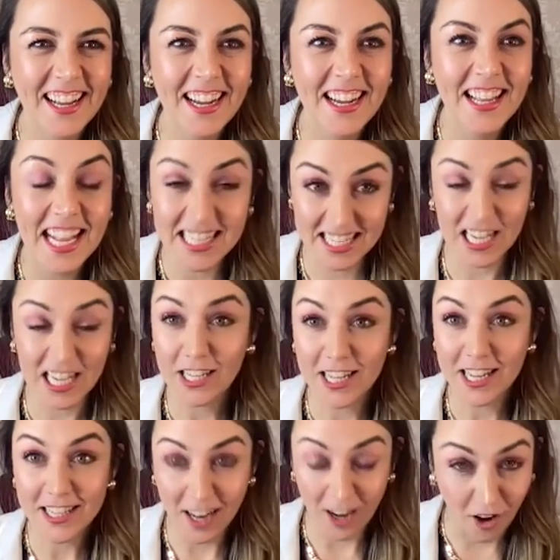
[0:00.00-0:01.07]
That's
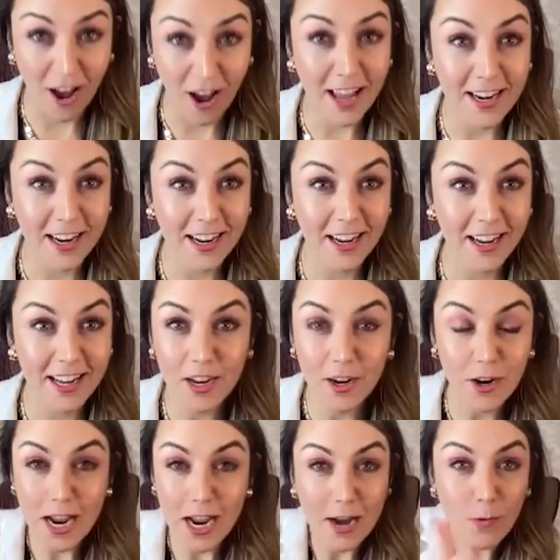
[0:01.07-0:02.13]
a lot.
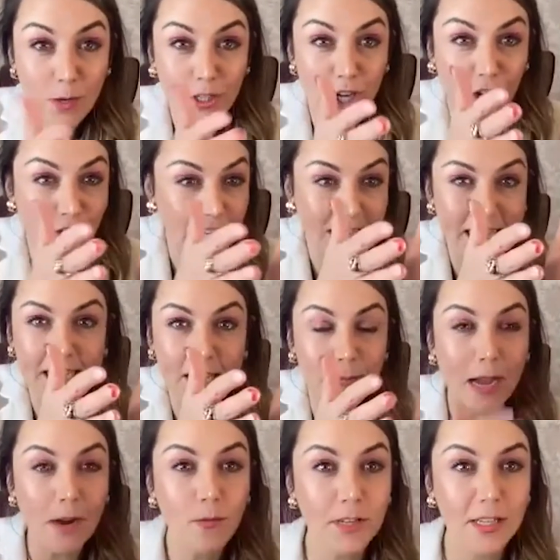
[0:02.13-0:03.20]
And we're charging this
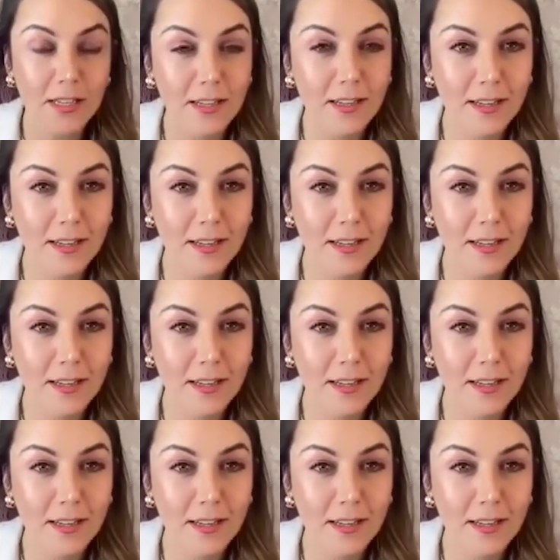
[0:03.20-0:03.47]
amount?